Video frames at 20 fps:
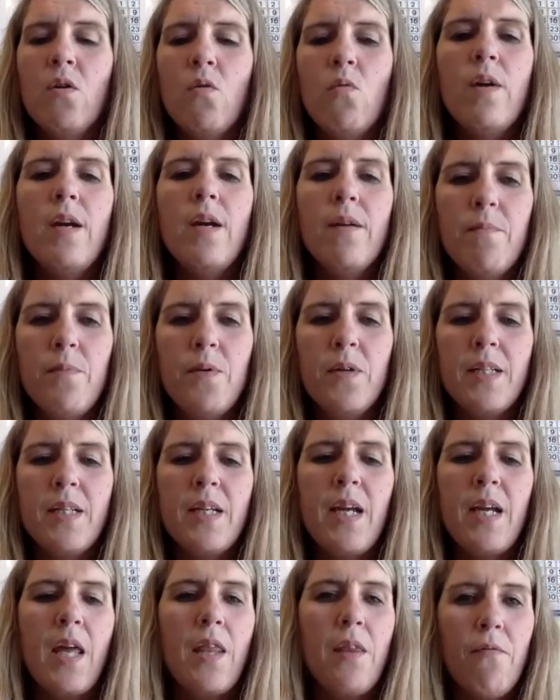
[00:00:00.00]
we have put
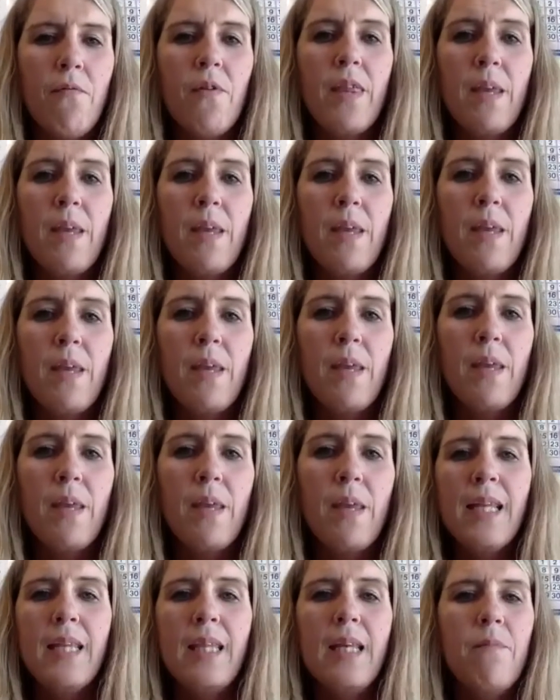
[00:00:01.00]
together for them in a
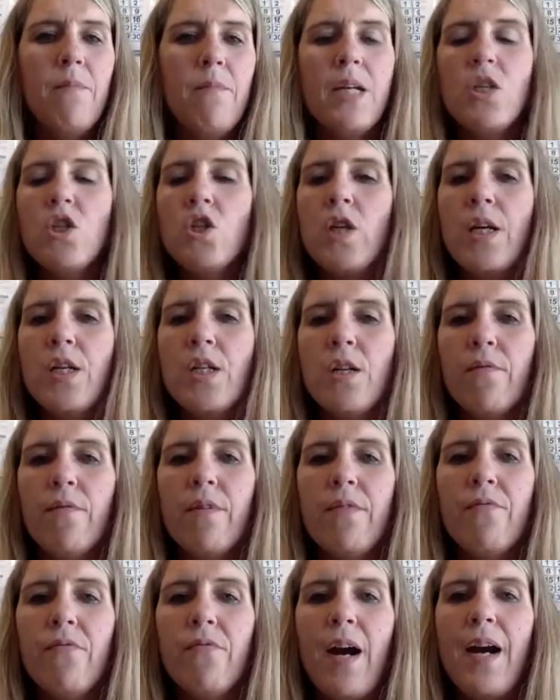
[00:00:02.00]
packet that we exchange
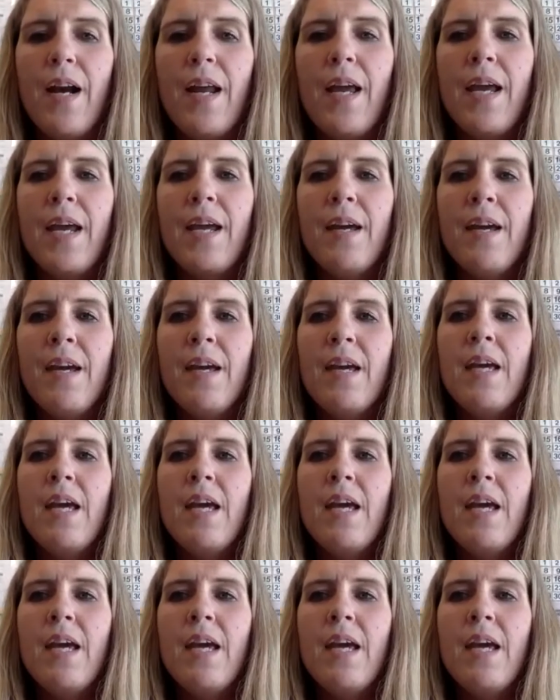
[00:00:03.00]
every Friday.